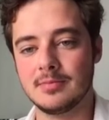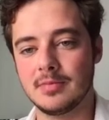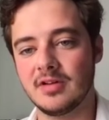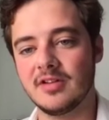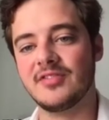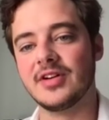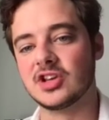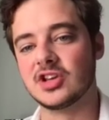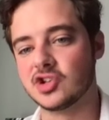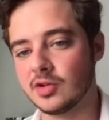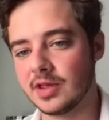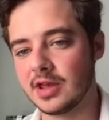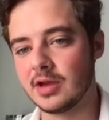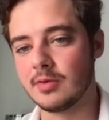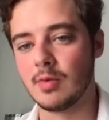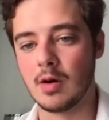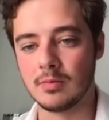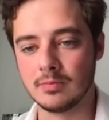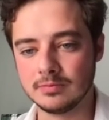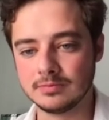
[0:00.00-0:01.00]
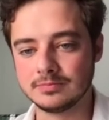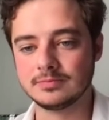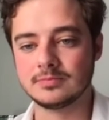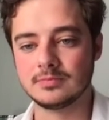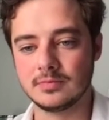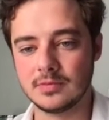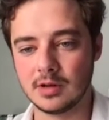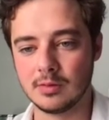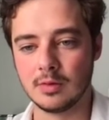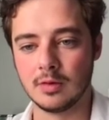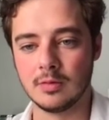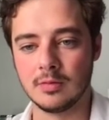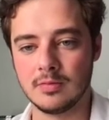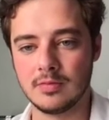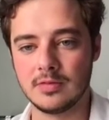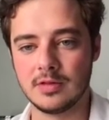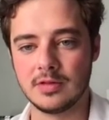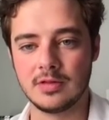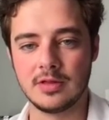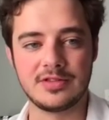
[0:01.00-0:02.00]
Eventually it won't. The
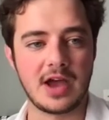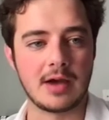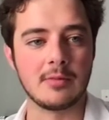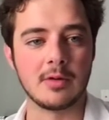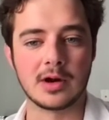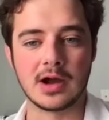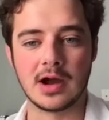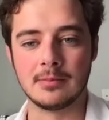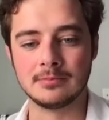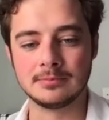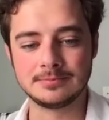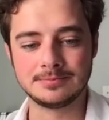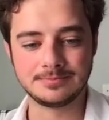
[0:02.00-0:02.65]
time will come.